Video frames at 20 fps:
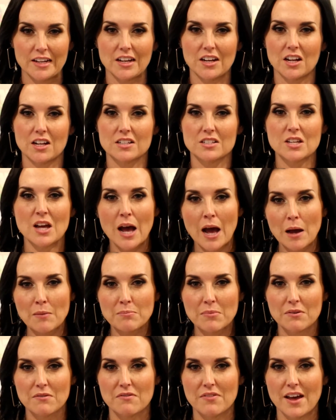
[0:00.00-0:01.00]
and on
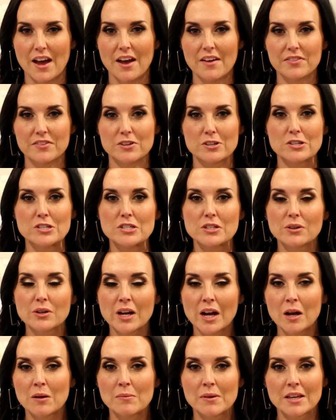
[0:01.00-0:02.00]
top of that, they're still
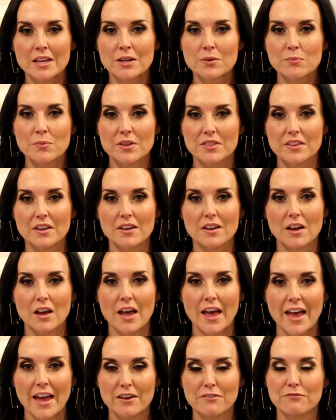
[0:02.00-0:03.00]
coming in with a
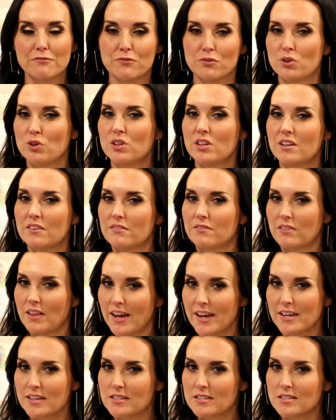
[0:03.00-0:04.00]
head full of
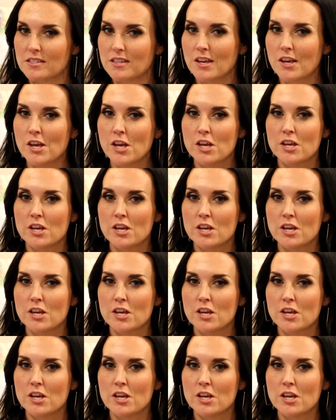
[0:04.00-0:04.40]
lice.